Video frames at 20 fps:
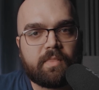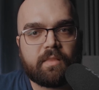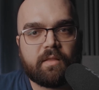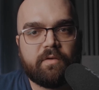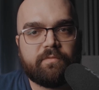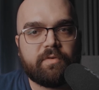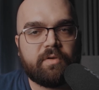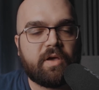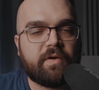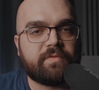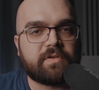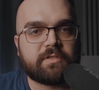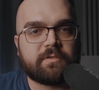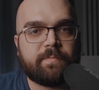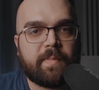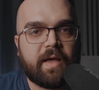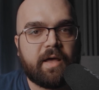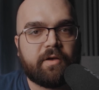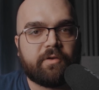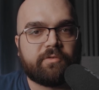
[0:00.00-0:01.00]
If you have a
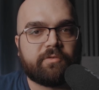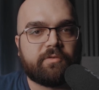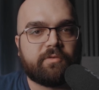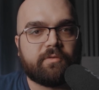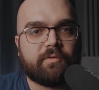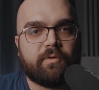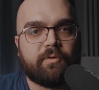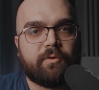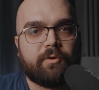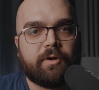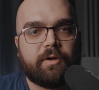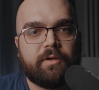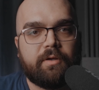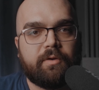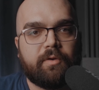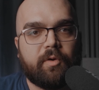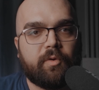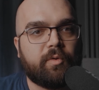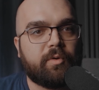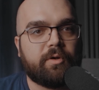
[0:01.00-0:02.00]
spouse, or
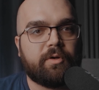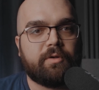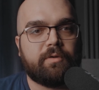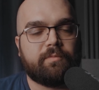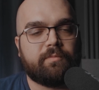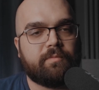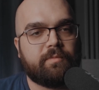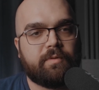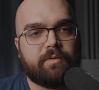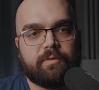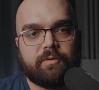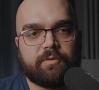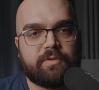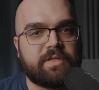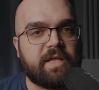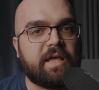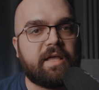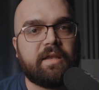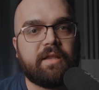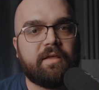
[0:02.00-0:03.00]
you're
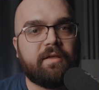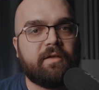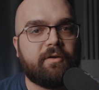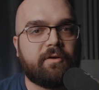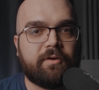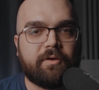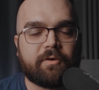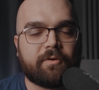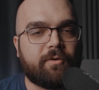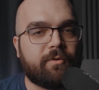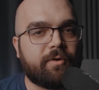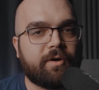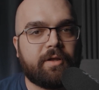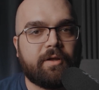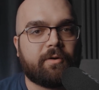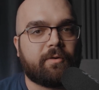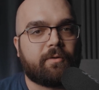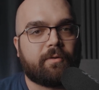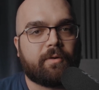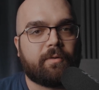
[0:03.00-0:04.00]
dating, or you're courting,
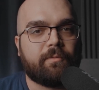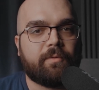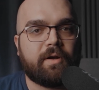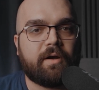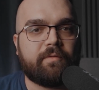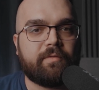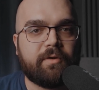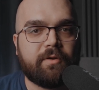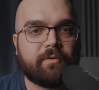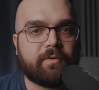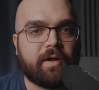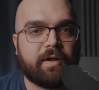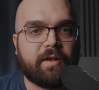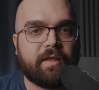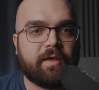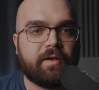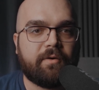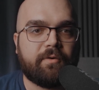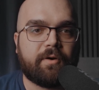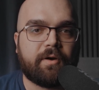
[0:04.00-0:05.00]
or whatever you're right
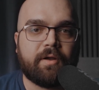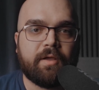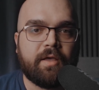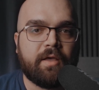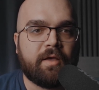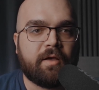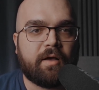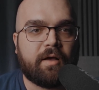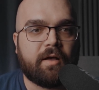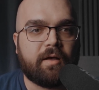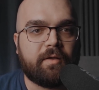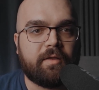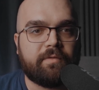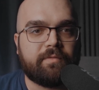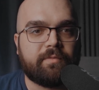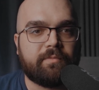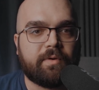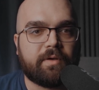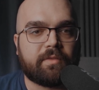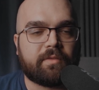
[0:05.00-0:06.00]
now, or
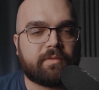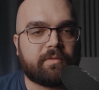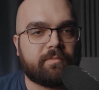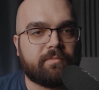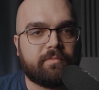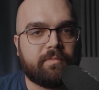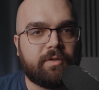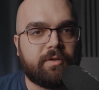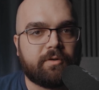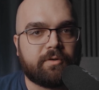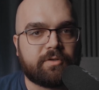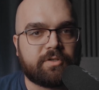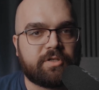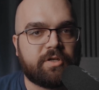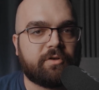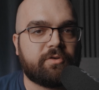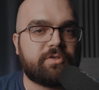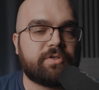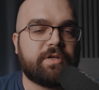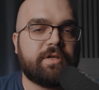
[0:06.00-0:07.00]
even with your
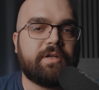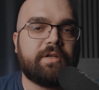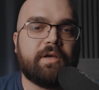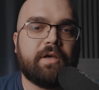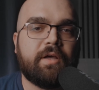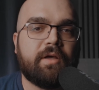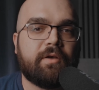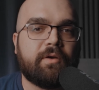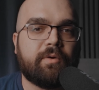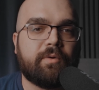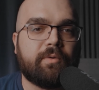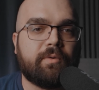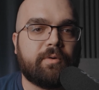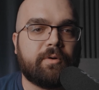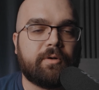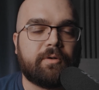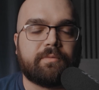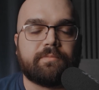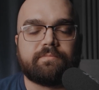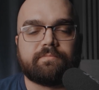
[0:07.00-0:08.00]
children,
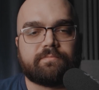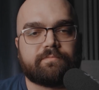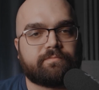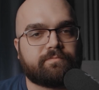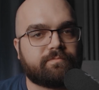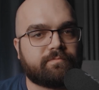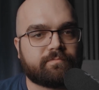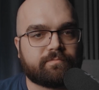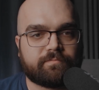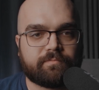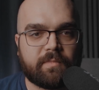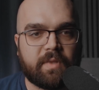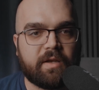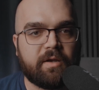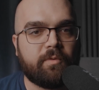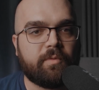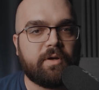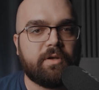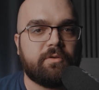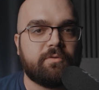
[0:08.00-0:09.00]
or
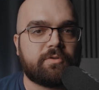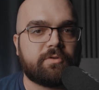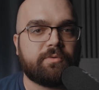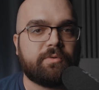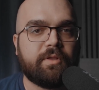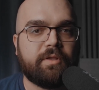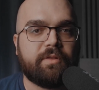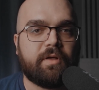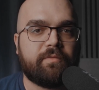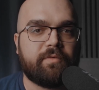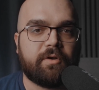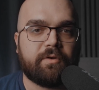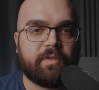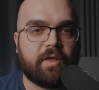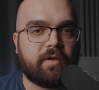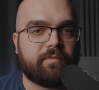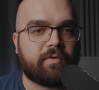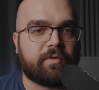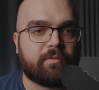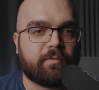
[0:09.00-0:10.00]
anyone you truly love in your
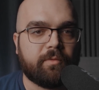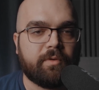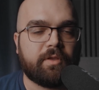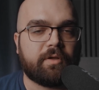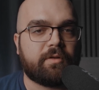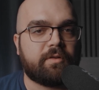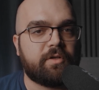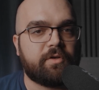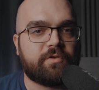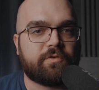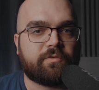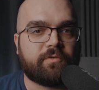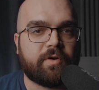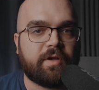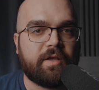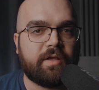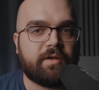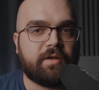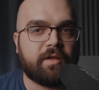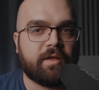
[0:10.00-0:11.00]
life, a really close
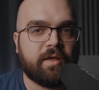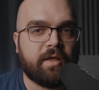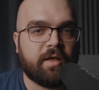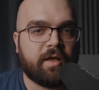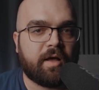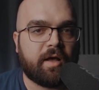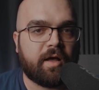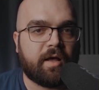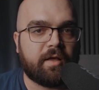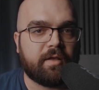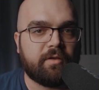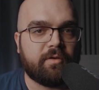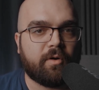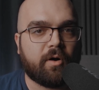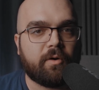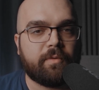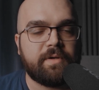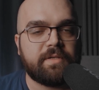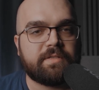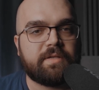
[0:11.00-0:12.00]
friend, you
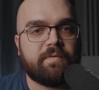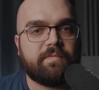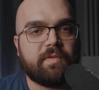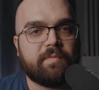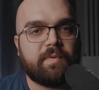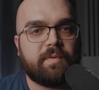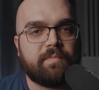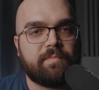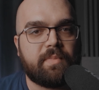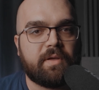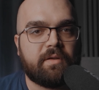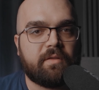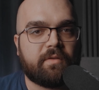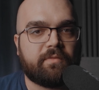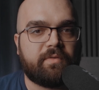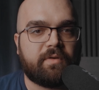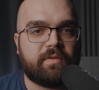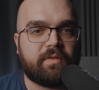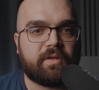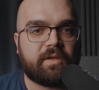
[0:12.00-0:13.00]
always give them a
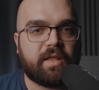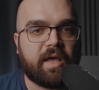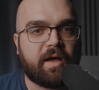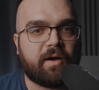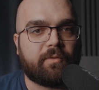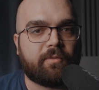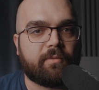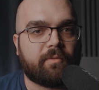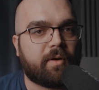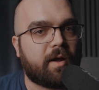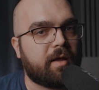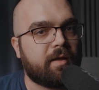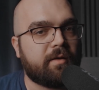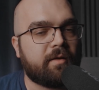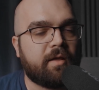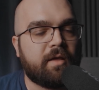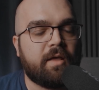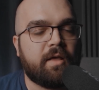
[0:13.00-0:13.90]
benefit of the doubt, right?